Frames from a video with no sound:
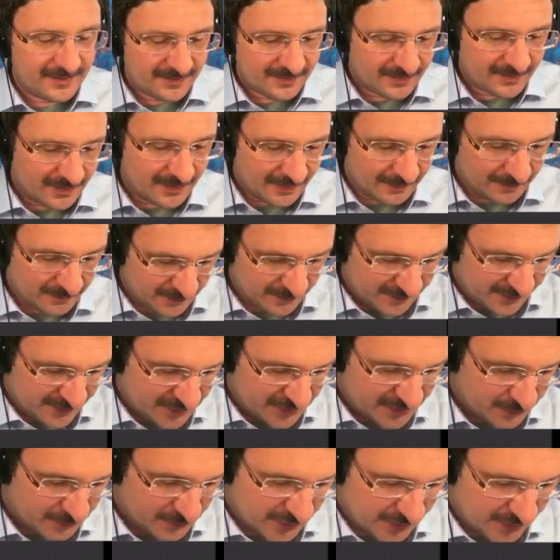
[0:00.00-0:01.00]
Up to
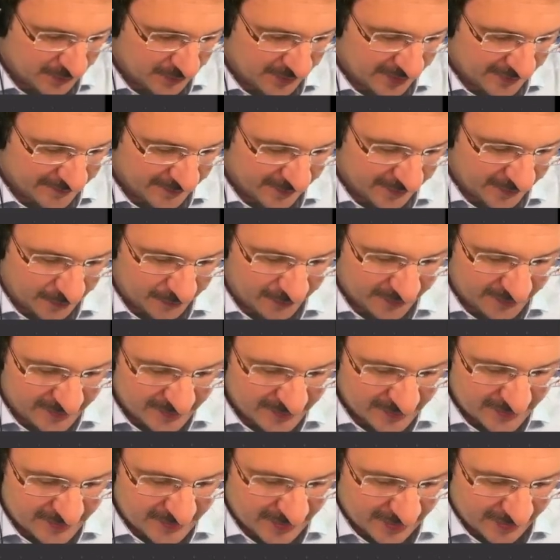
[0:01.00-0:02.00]
this point, we have only
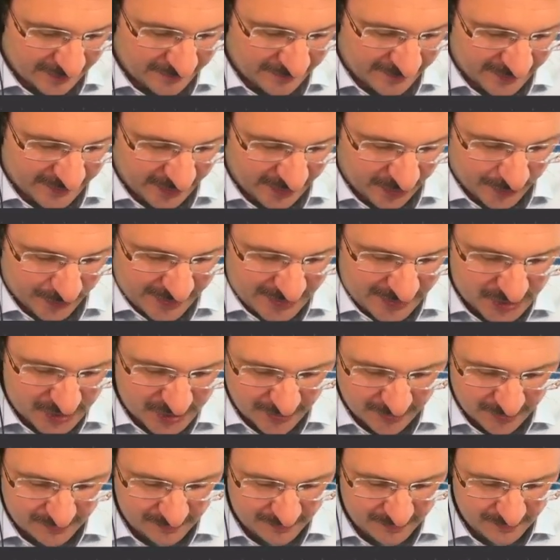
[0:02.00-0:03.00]
written down the
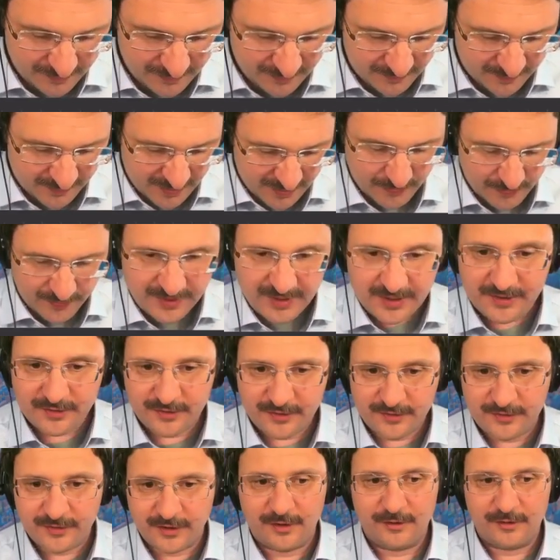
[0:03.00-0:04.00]
equation that we need to
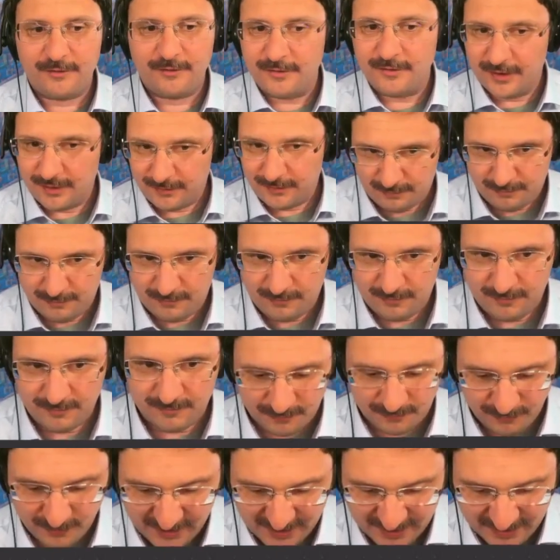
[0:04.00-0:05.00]
solve. No,
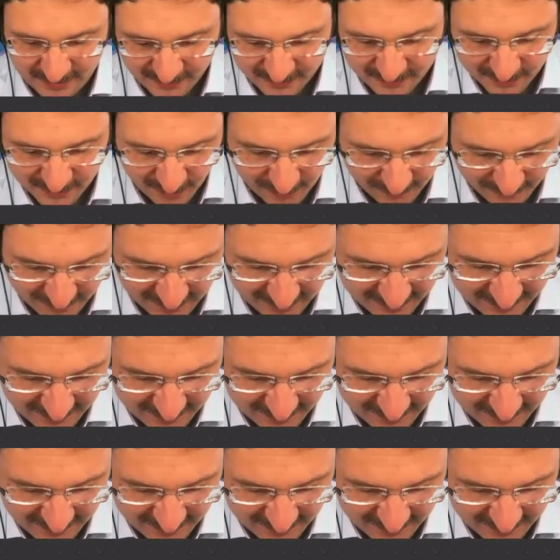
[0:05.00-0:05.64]
we need to solve it.